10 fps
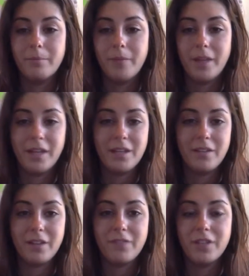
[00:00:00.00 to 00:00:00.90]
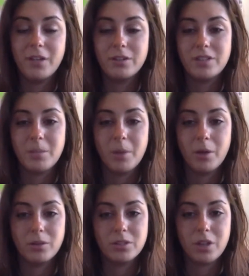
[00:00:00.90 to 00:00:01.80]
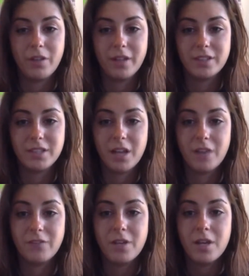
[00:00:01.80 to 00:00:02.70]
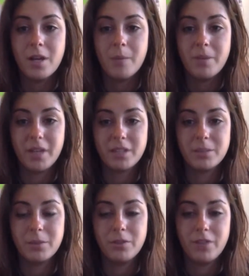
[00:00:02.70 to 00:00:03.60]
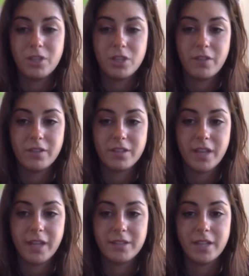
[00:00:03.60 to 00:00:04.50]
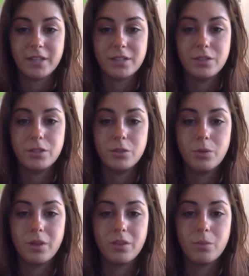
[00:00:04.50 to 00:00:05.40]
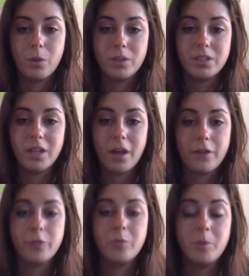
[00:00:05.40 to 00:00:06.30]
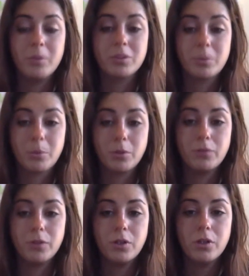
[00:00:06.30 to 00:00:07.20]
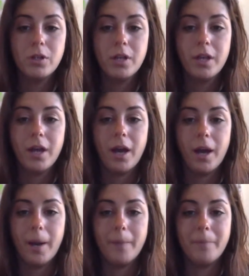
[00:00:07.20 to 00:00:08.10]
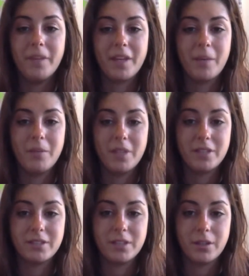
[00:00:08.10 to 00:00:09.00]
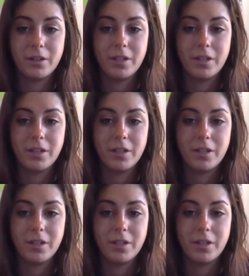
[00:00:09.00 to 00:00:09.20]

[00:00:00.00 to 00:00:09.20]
and any like videos they post, all that stuff. Because the motivation in this case has to do with wanting other people's approval, it can be considered